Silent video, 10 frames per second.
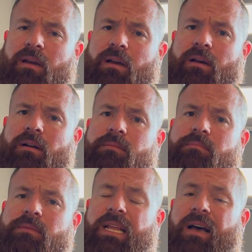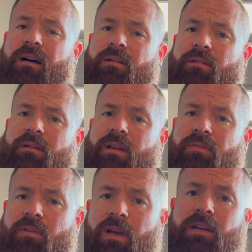Um, now,
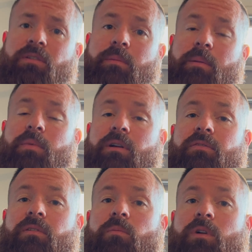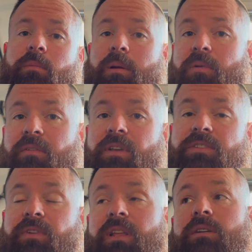if you guys remember from one of my previous
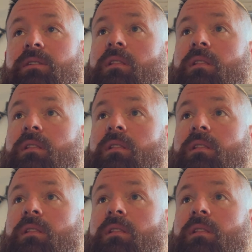videos a